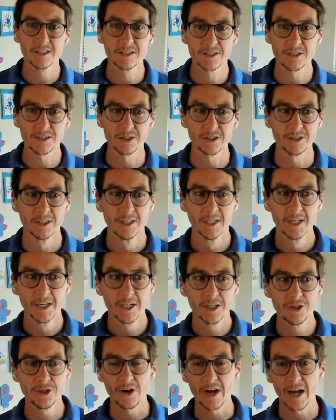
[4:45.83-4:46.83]
And so,
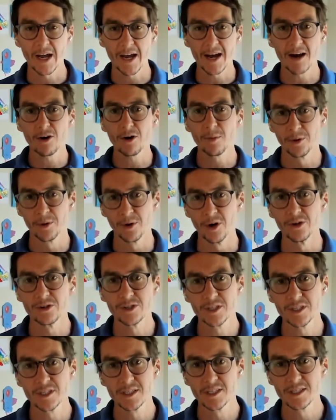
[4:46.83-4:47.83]
you know, our
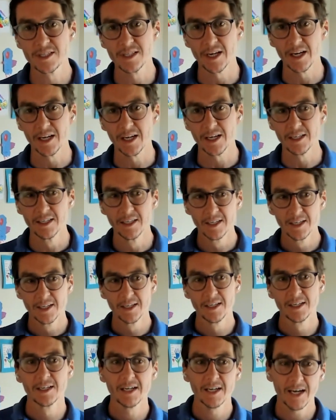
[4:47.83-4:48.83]
approach is to say,
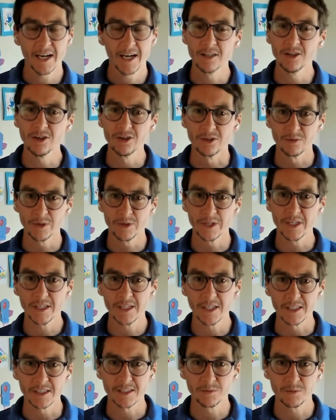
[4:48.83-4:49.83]
hey, look, we
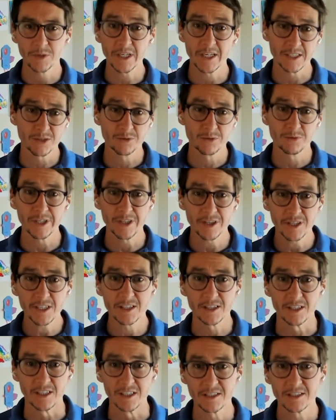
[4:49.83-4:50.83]
get to
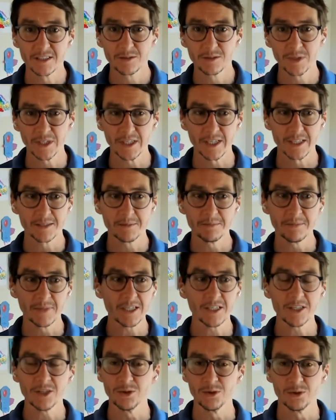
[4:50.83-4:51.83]
rethink this. We get to
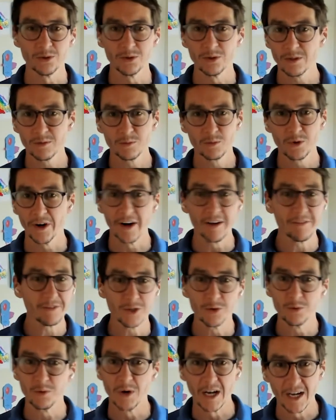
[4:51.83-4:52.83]
meet you wherever
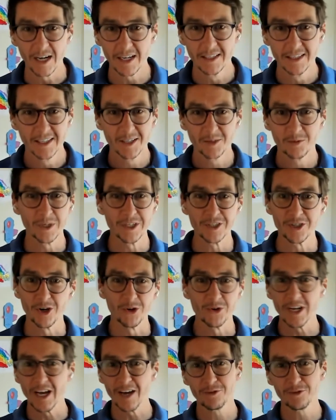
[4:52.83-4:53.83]
you are. We
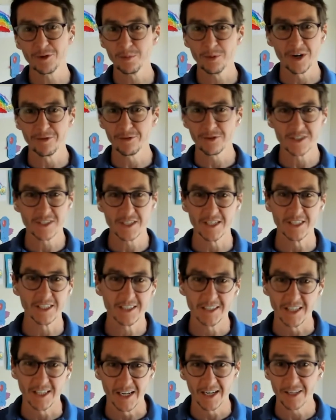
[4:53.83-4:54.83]
don't have to preference any
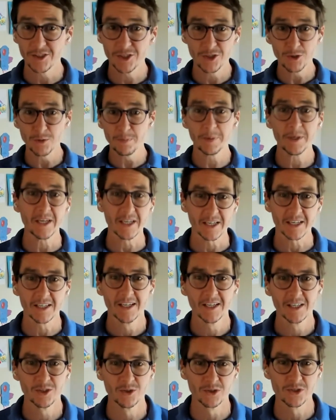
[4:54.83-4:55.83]
cloud. You pick
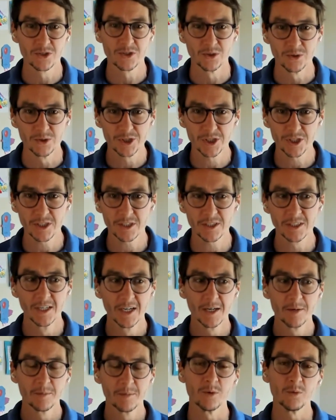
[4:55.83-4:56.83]
your solution,
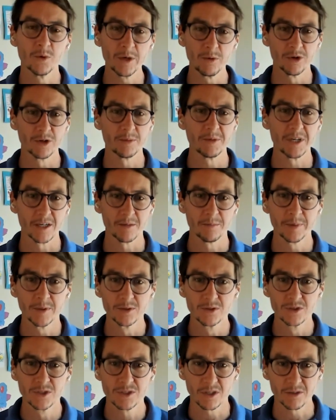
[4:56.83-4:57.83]
but we want to be able to
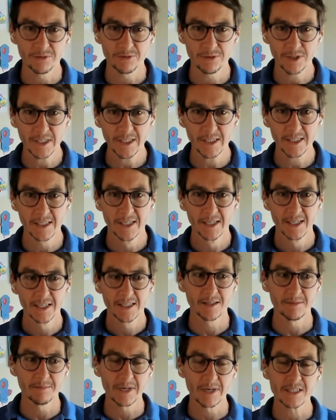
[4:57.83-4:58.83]
build software
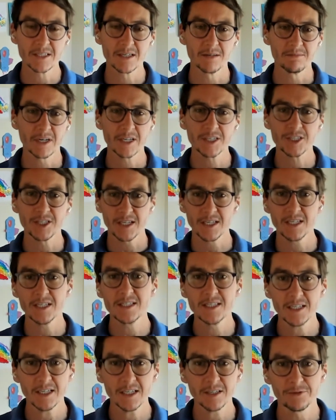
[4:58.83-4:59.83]
that makes it much
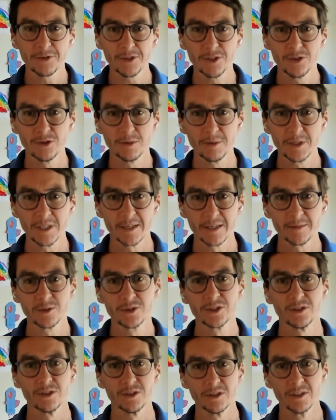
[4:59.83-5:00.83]
easier for you to be able
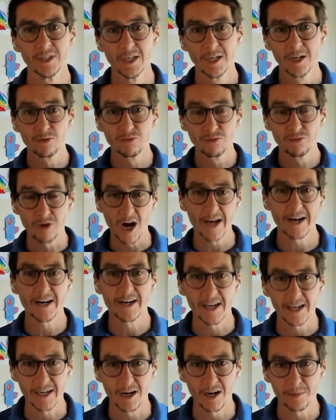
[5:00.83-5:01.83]
to write an
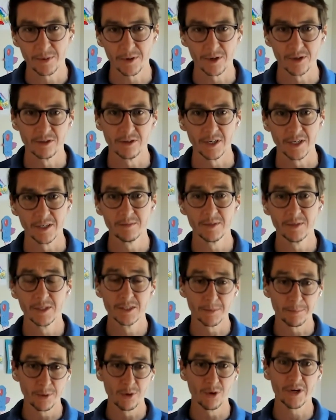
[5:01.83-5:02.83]
AI program,
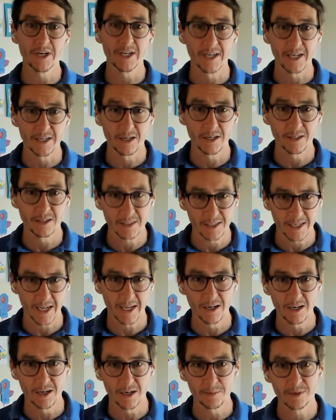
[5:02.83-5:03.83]
deploy an
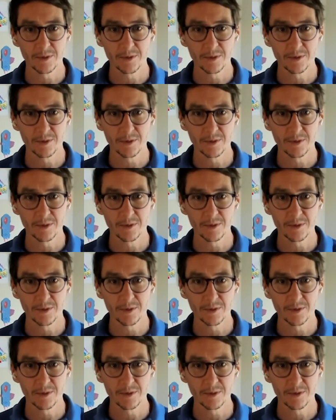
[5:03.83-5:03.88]
AI